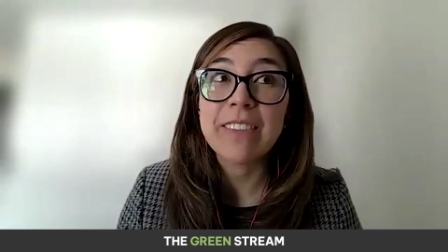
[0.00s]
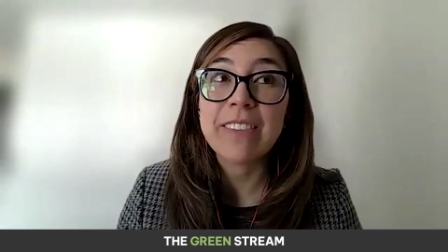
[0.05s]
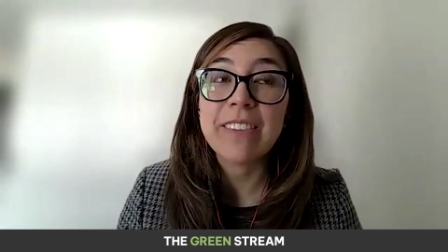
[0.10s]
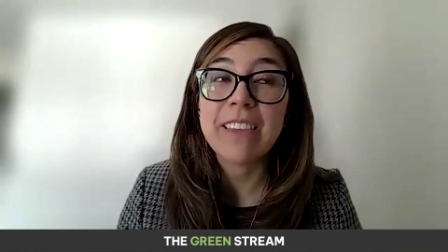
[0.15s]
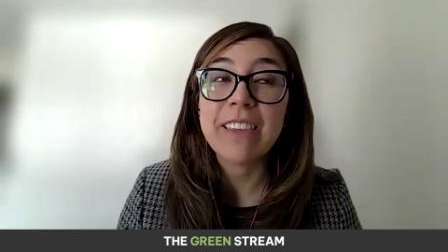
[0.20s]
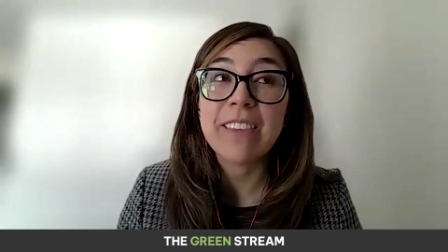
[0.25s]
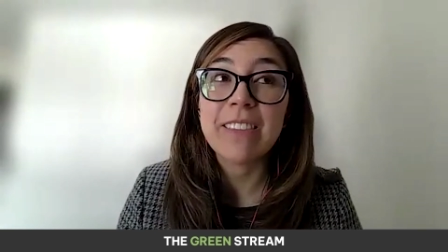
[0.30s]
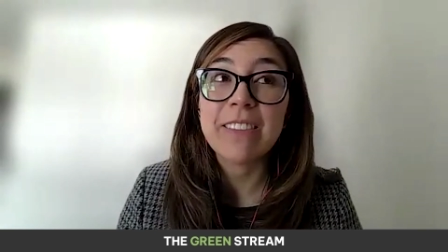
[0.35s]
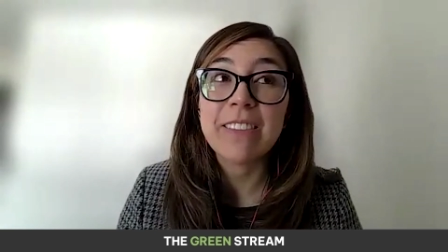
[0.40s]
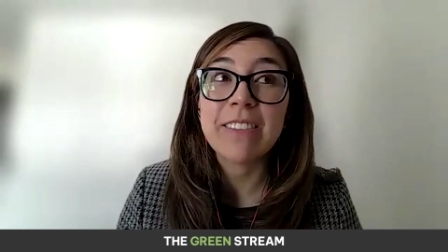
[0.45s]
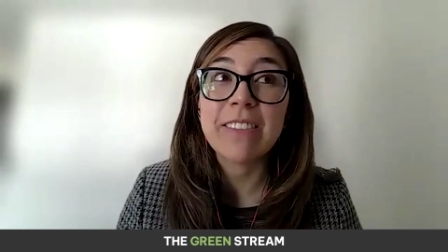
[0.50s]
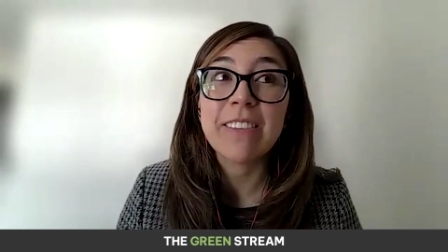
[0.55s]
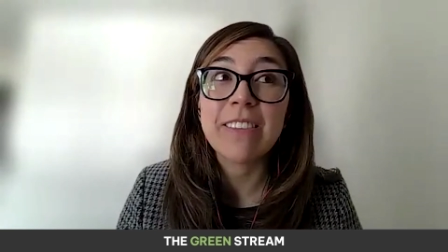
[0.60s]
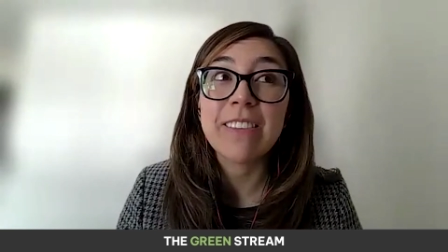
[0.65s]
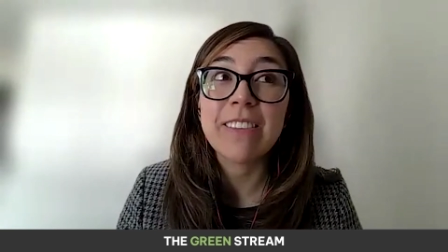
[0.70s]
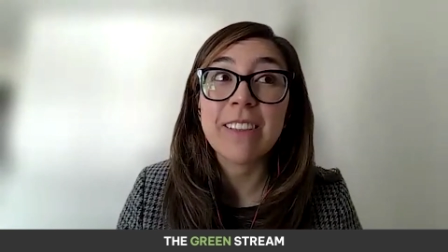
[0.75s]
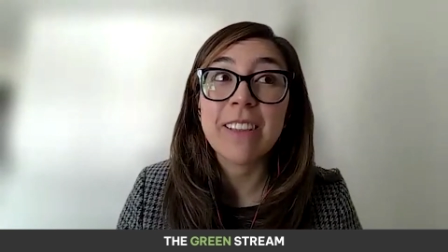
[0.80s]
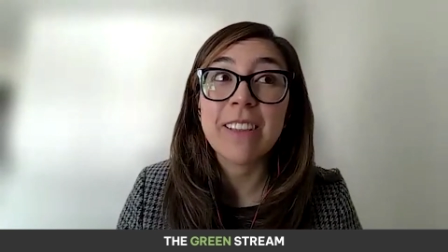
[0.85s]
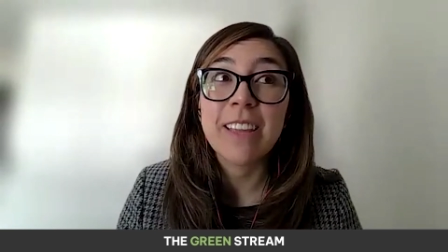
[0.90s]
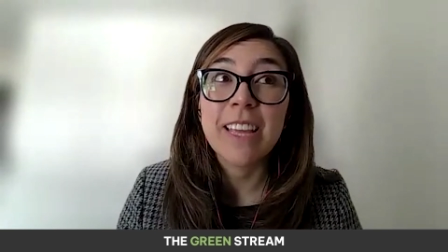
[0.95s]
is
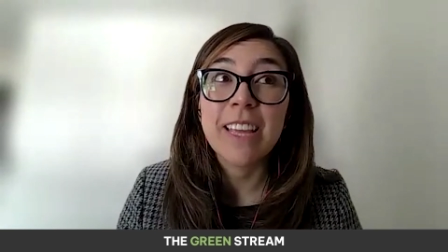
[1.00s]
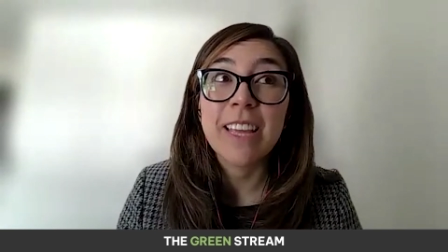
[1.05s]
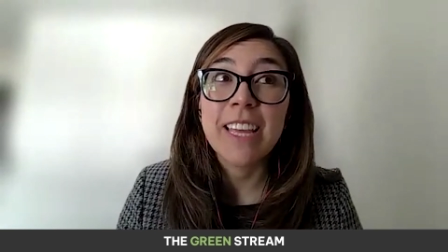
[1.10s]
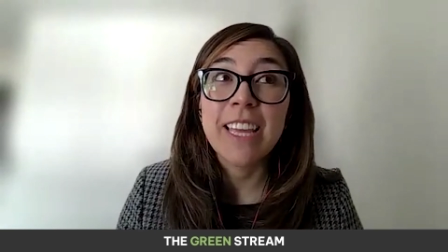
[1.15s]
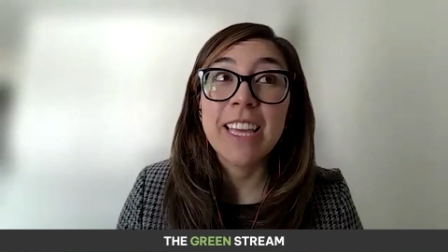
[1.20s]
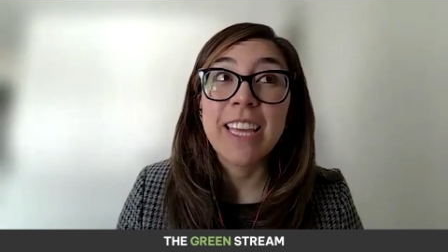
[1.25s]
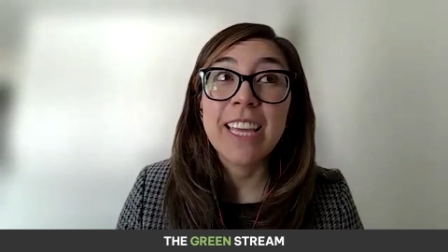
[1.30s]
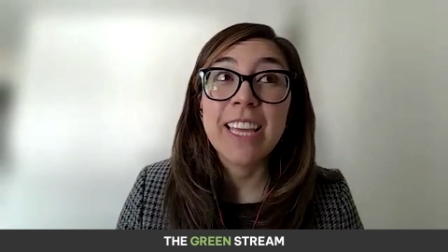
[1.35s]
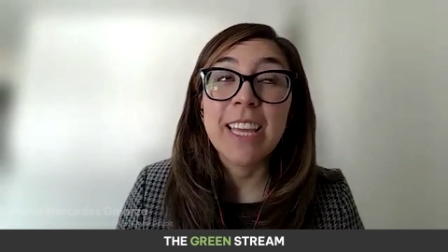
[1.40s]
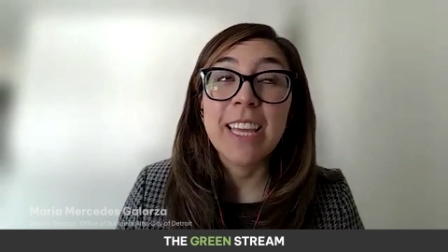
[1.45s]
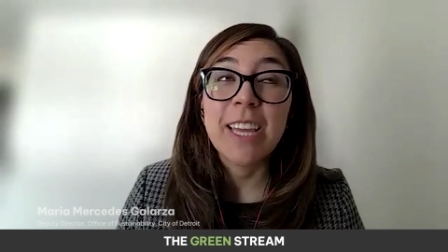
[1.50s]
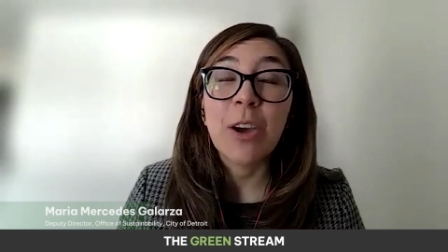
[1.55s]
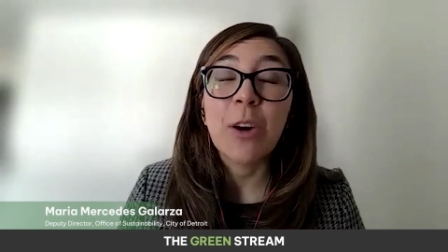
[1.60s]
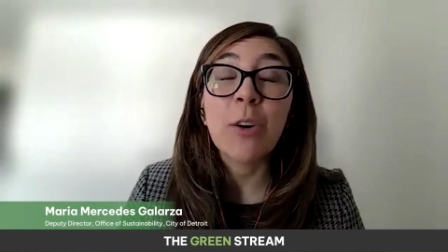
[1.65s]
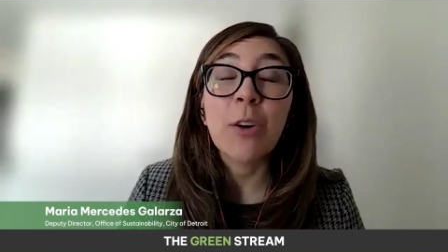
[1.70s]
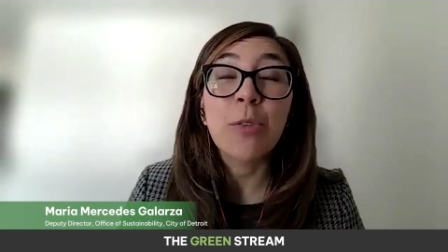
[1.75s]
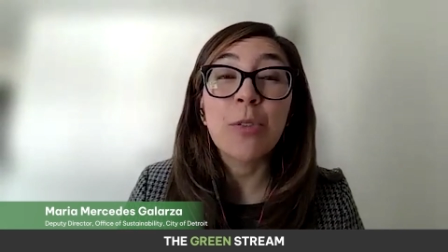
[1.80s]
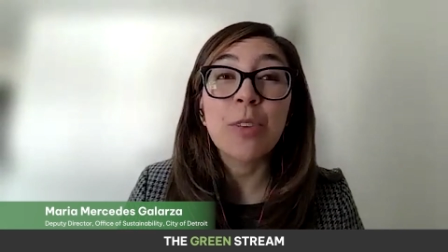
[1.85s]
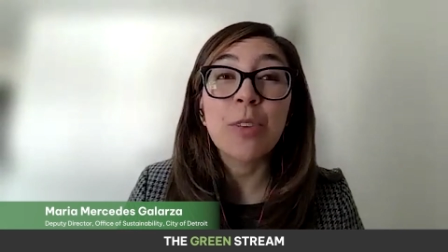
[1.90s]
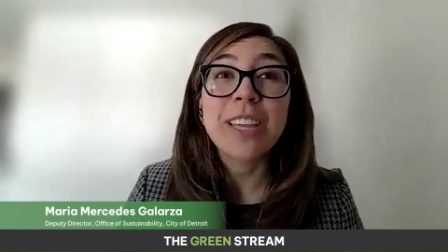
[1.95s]

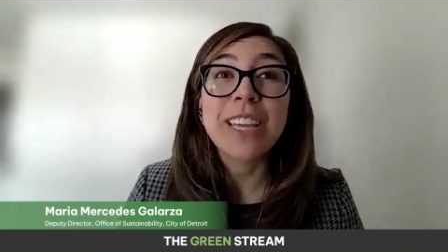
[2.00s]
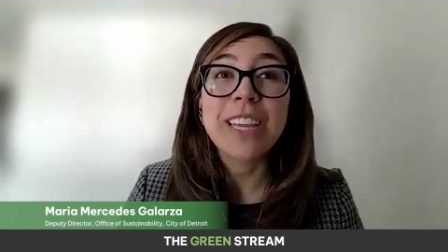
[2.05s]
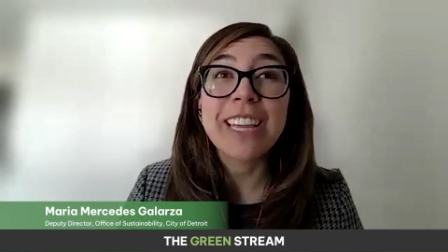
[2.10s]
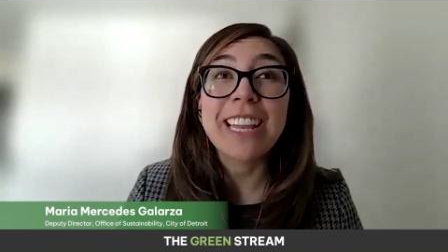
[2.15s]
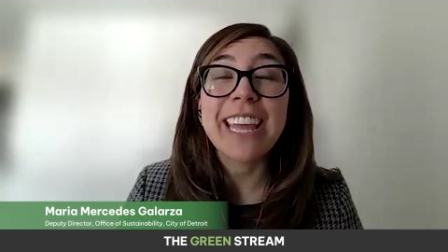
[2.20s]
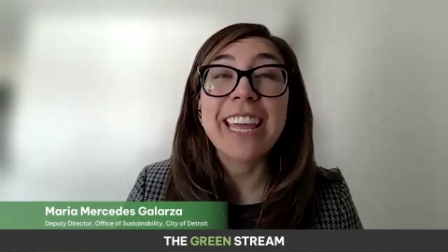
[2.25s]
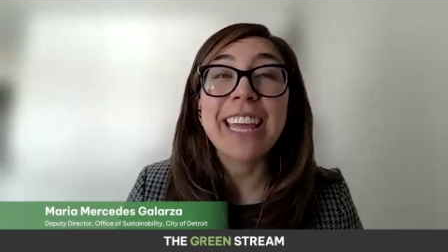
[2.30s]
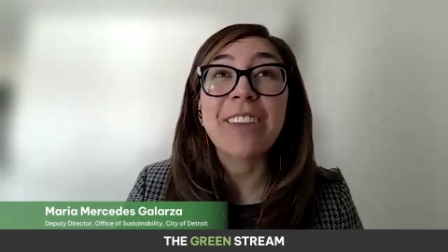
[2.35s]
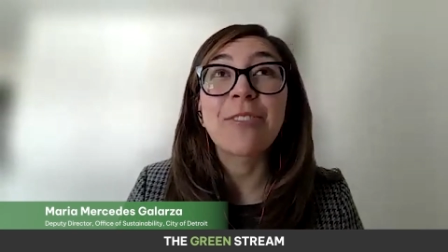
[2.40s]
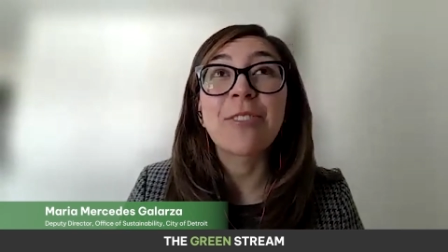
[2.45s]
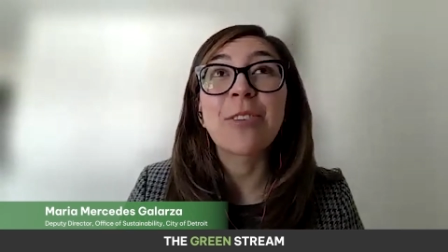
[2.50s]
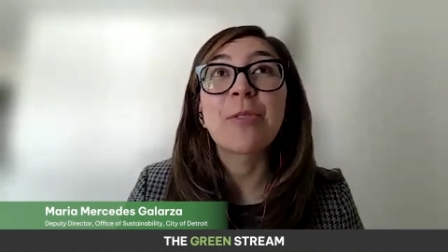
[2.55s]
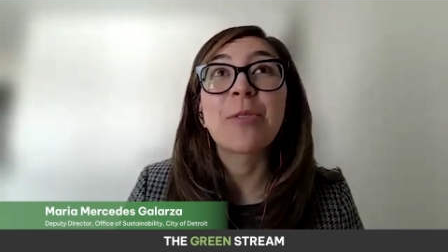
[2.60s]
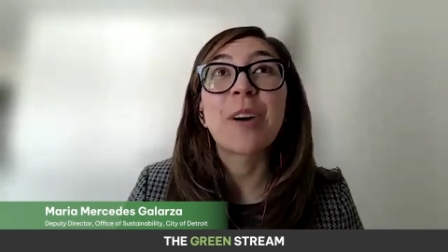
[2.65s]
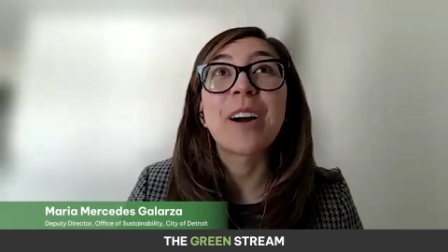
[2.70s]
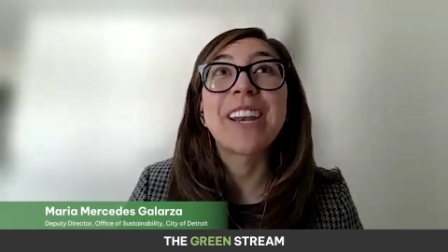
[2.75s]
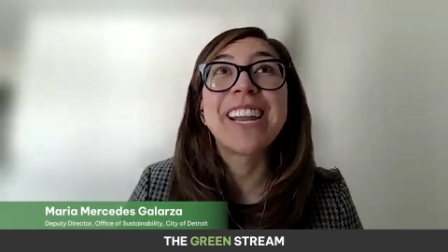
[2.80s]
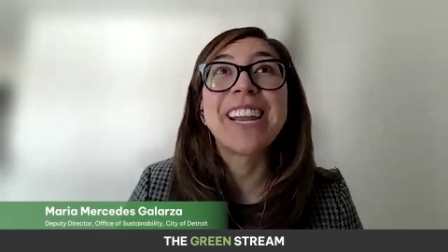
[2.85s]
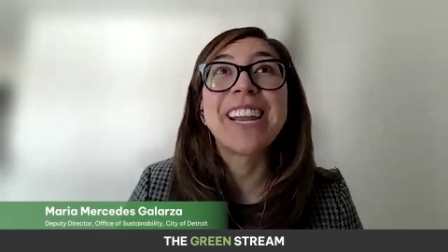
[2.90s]
hopefully like if you want